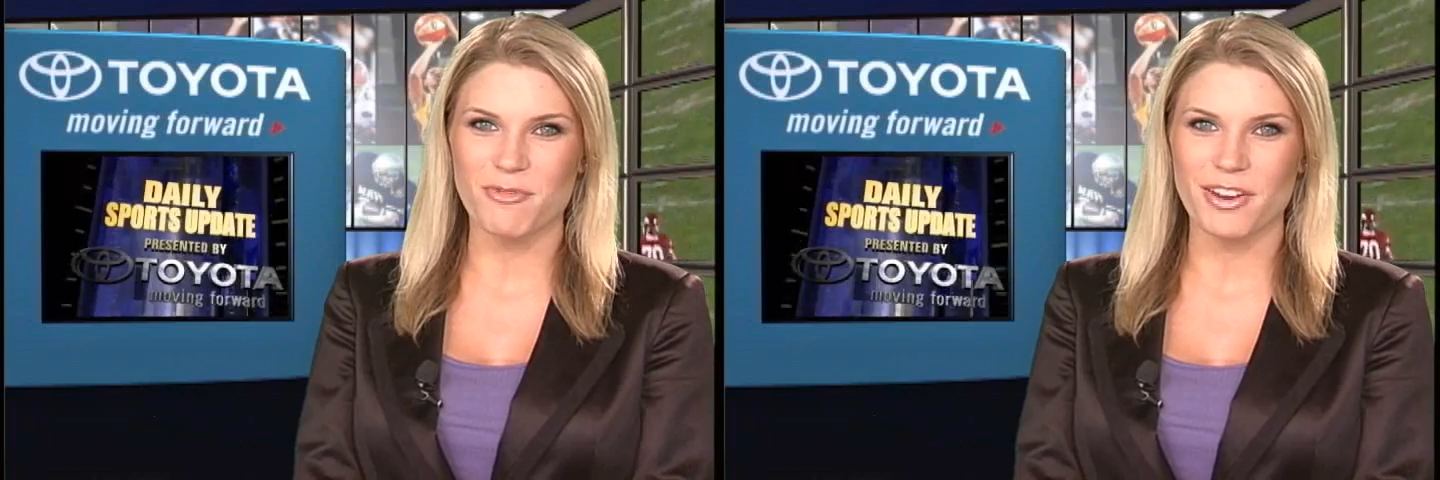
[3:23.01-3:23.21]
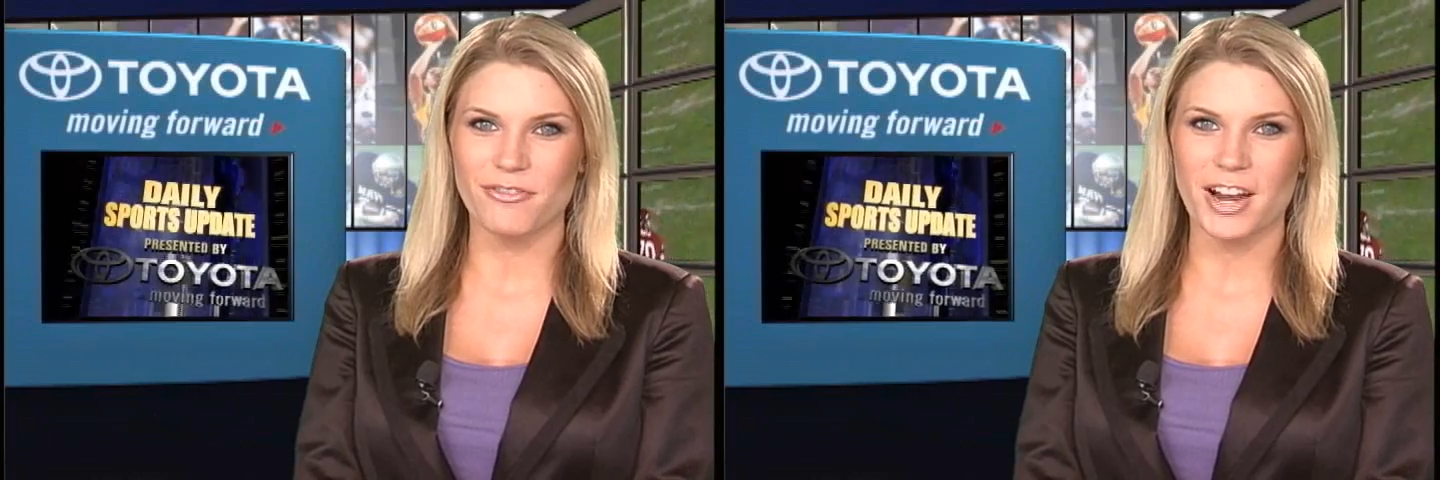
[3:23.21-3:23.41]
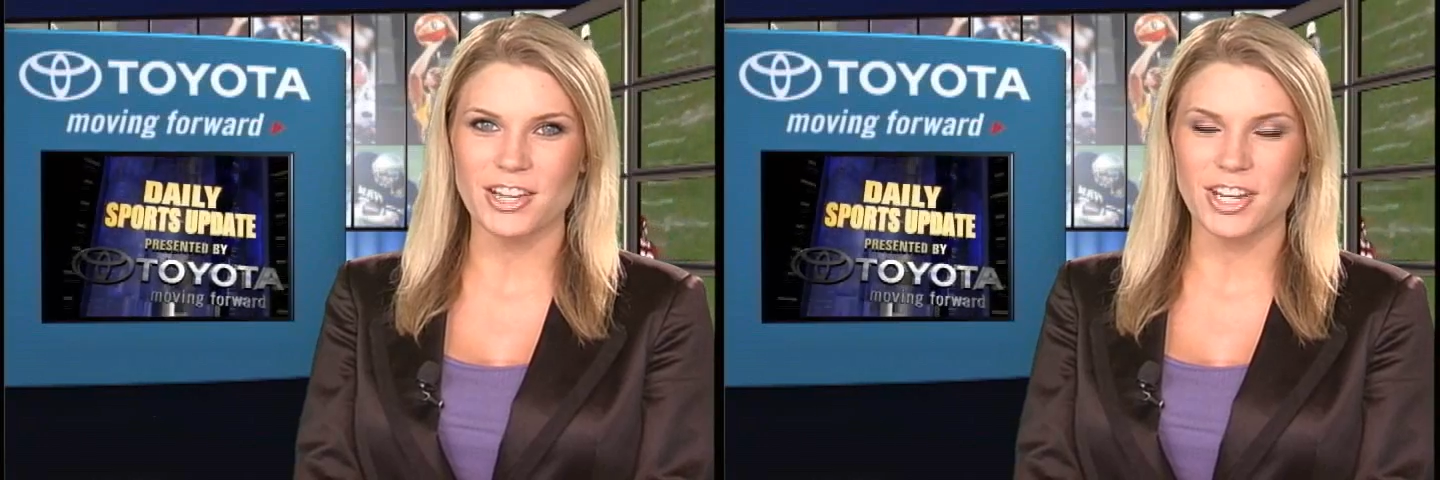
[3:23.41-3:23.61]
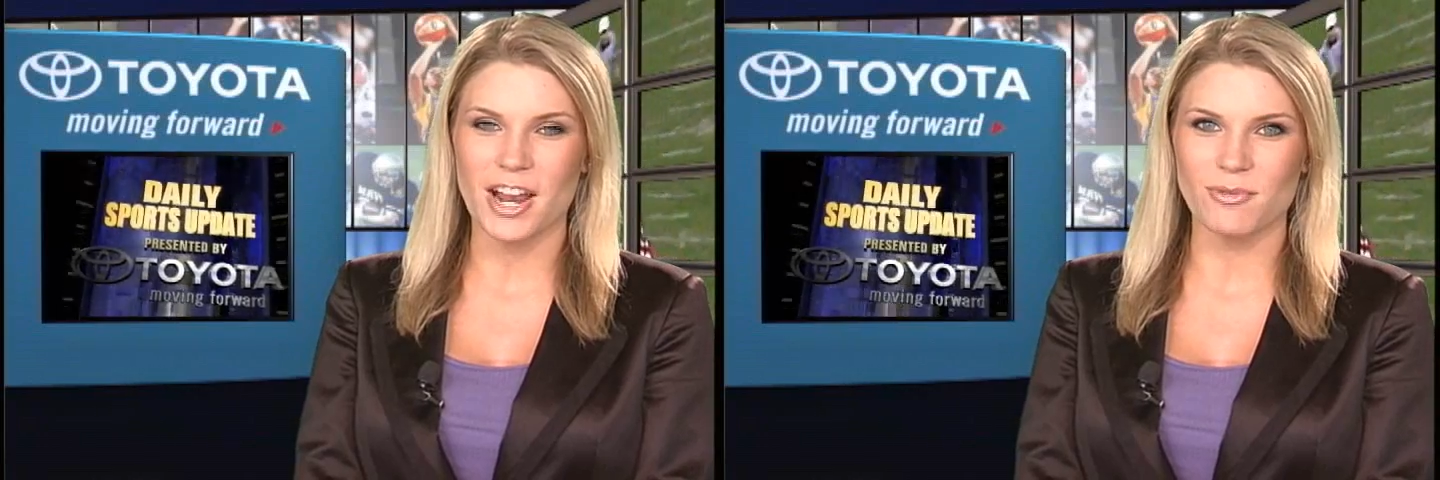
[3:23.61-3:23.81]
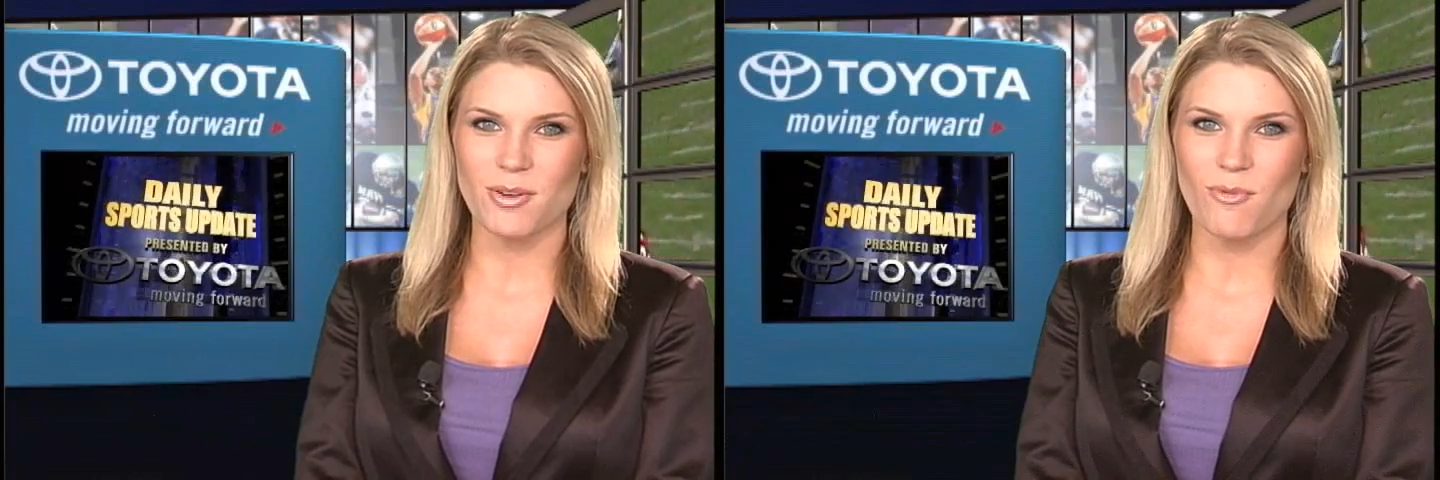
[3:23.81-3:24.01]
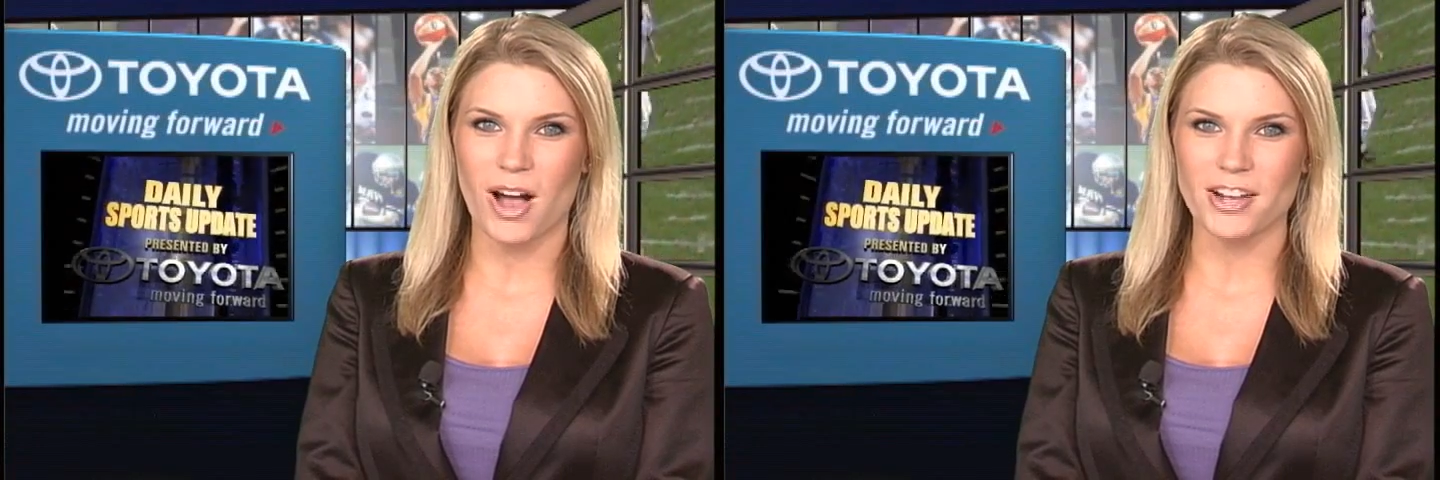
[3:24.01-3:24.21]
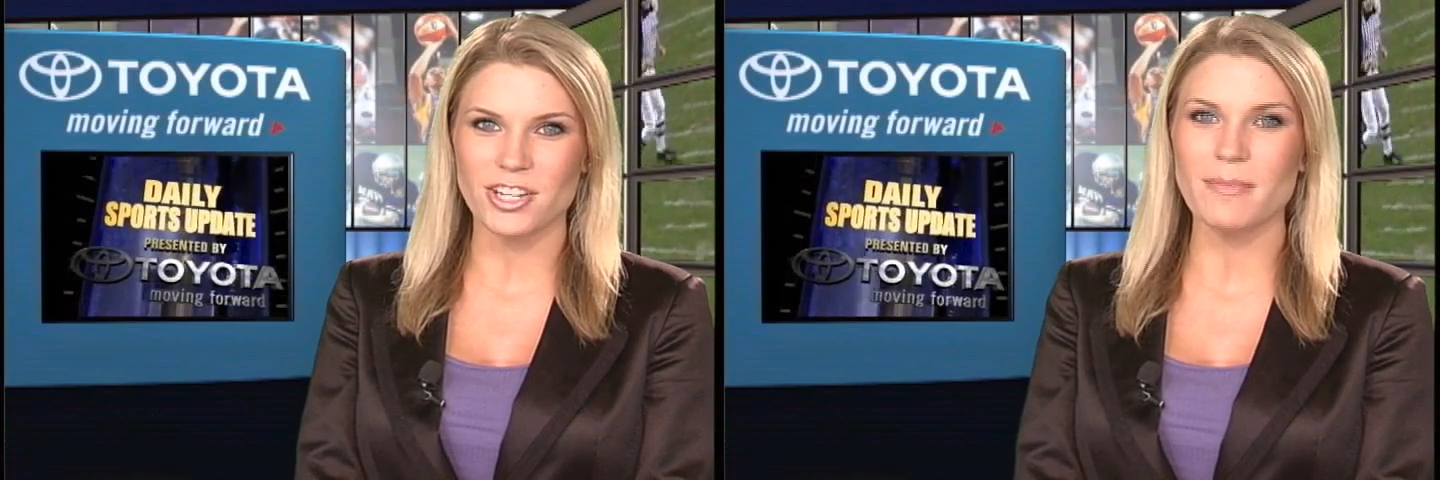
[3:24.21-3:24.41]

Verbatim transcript: refresh, and rewatch.